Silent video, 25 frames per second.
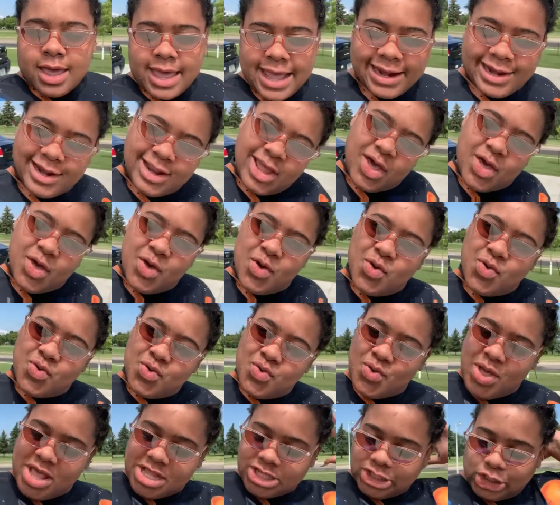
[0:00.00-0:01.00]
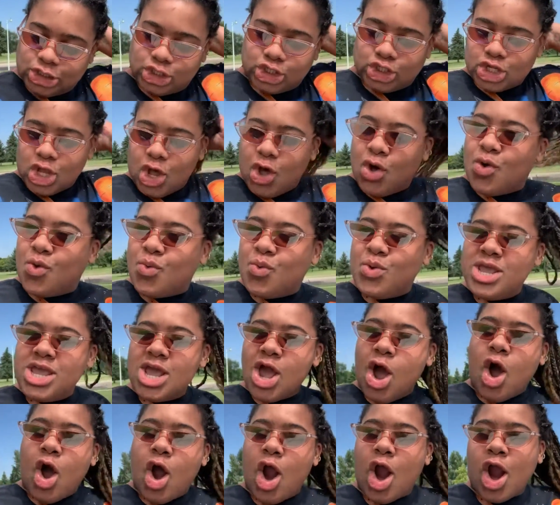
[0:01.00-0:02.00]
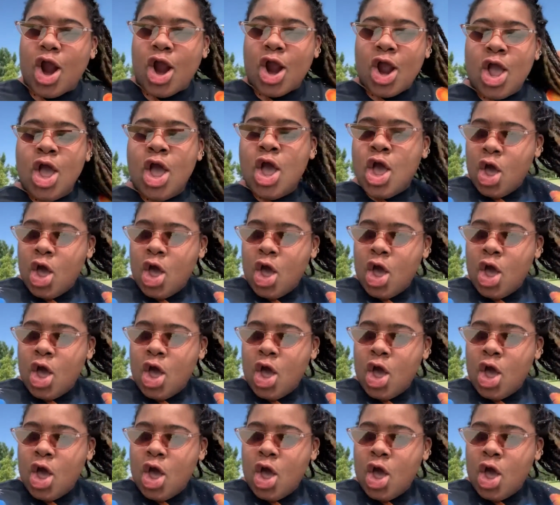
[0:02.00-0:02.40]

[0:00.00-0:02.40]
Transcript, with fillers: Hello. So we are